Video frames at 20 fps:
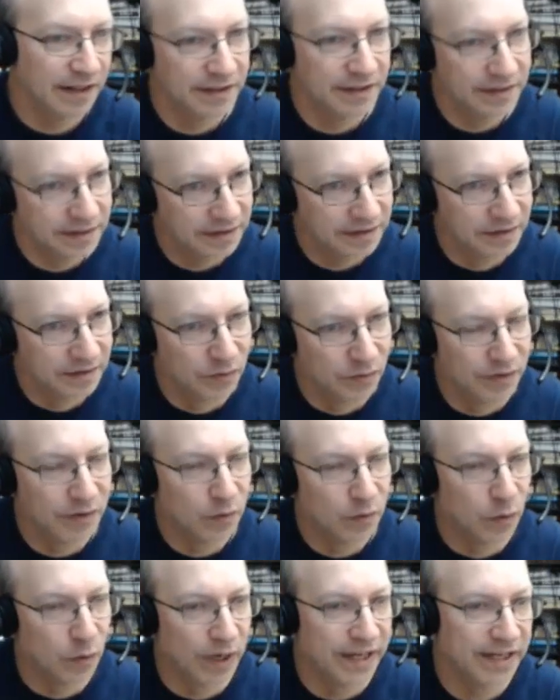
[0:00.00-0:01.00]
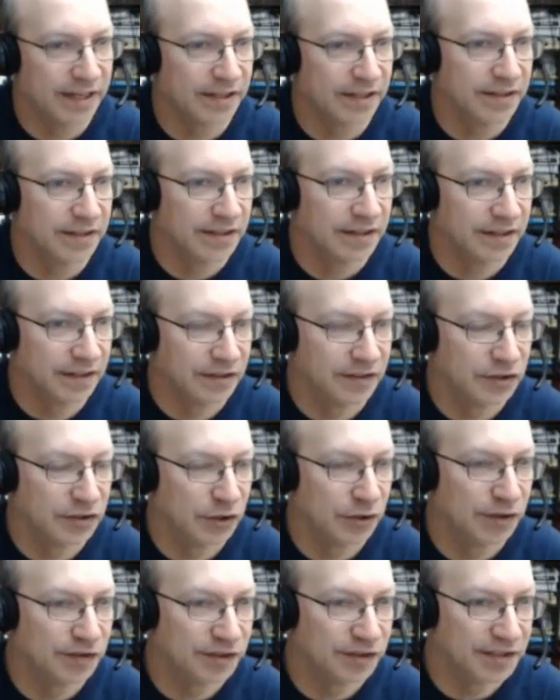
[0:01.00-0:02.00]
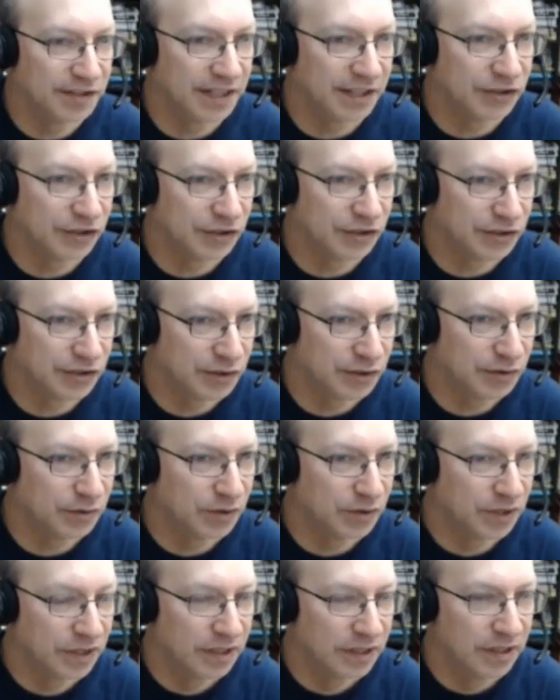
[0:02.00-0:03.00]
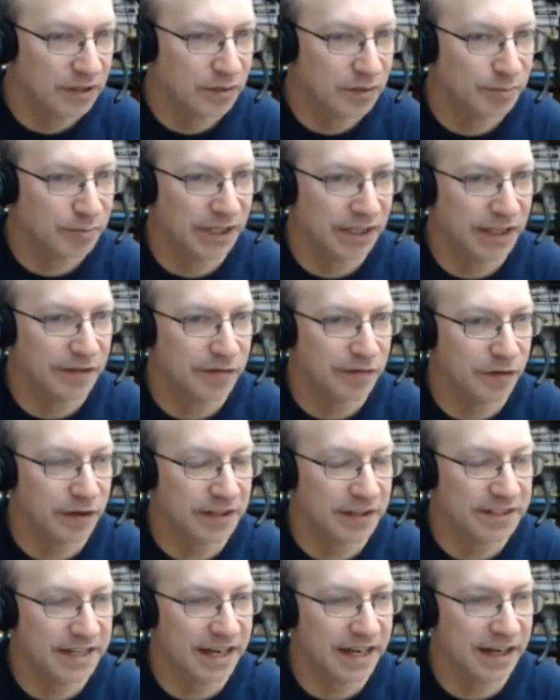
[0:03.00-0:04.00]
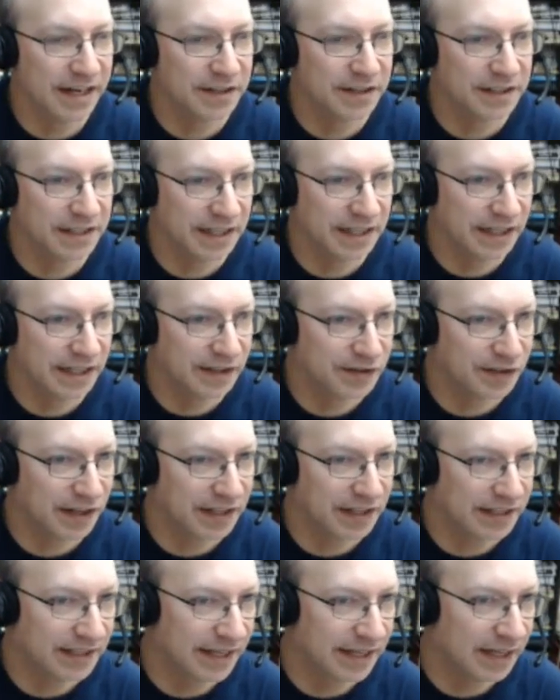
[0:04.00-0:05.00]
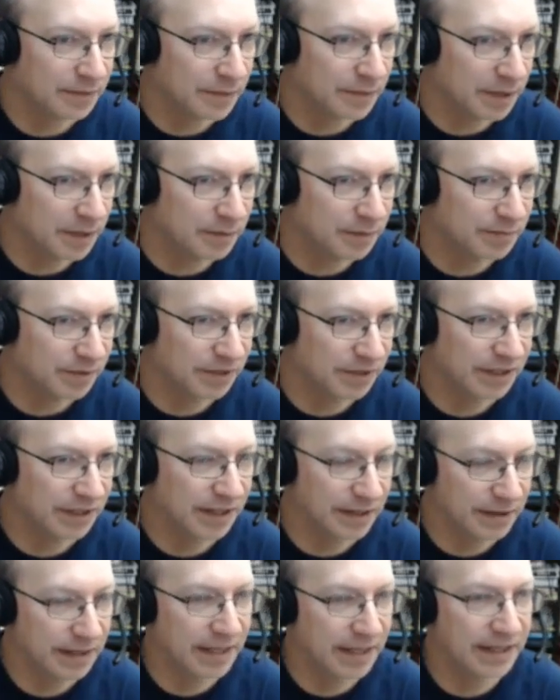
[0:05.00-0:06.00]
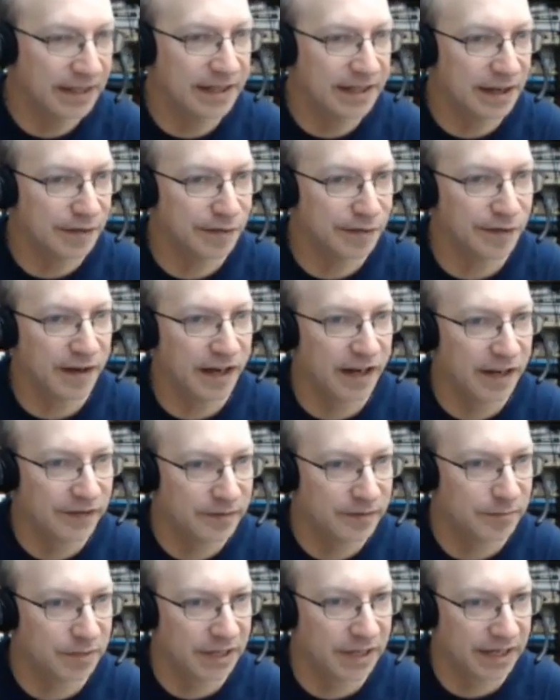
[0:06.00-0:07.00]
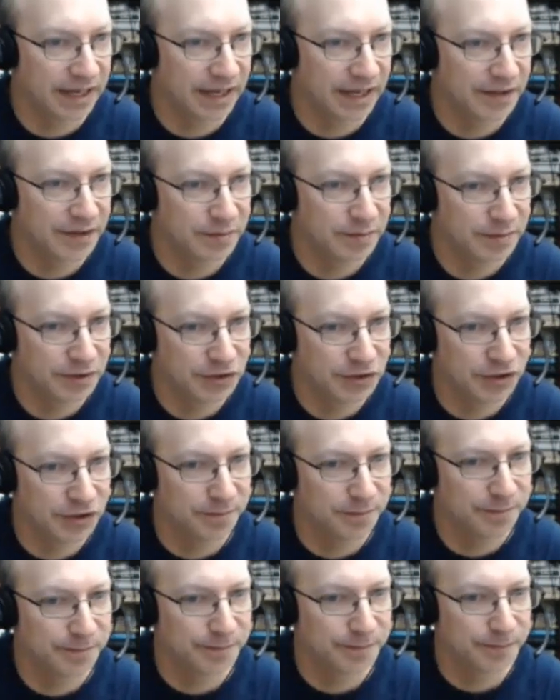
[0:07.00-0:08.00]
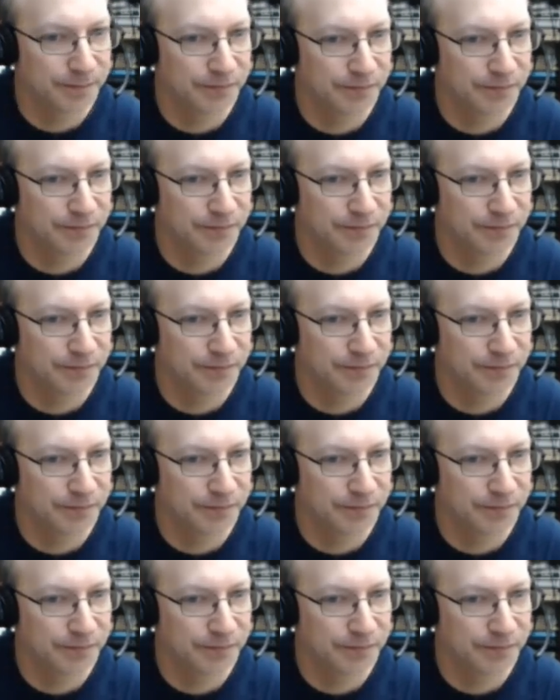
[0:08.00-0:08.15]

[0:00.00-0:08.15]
the white can turn his attention to playing for an attack on the king side again, maybe get in f5 and block out the bishop.